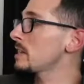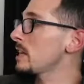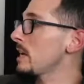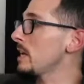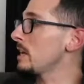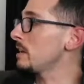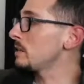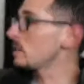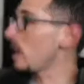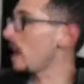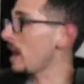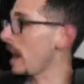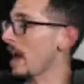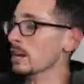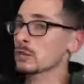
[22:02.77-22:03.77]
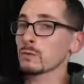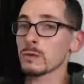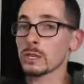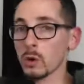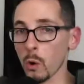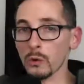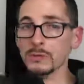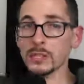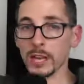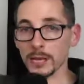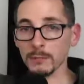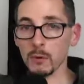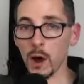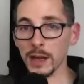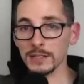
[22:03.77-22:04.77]
is an actually goal-setting
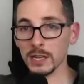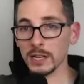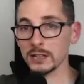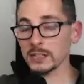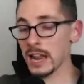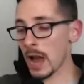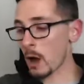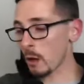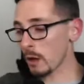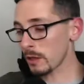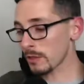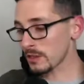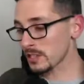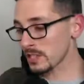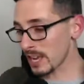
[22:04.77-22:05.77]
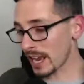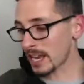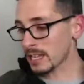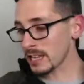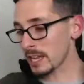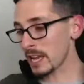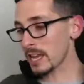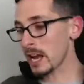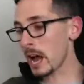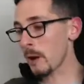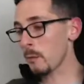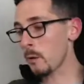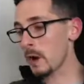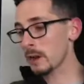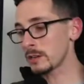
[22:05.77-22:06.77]
process. Now, the second thing I
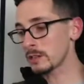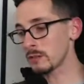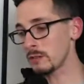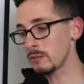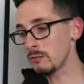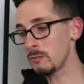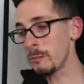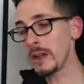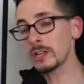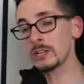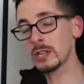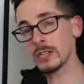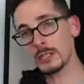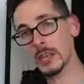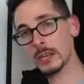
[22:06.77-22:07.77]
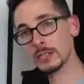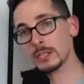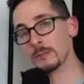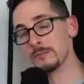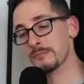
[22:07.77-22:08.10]
want to mention is this.